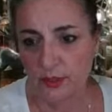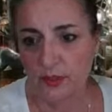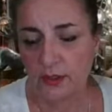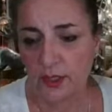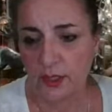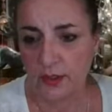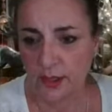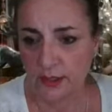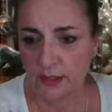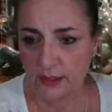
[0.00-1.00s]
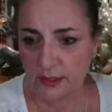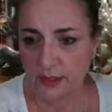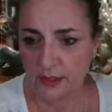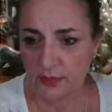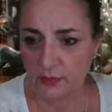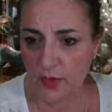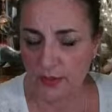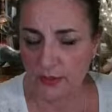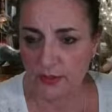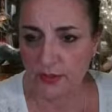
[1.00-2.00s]
Yeah, I need to get some
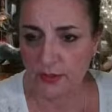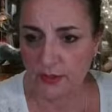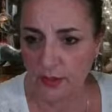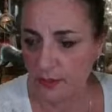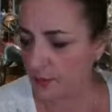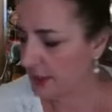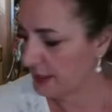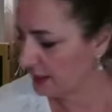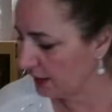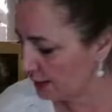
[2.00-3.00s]
rest but I did.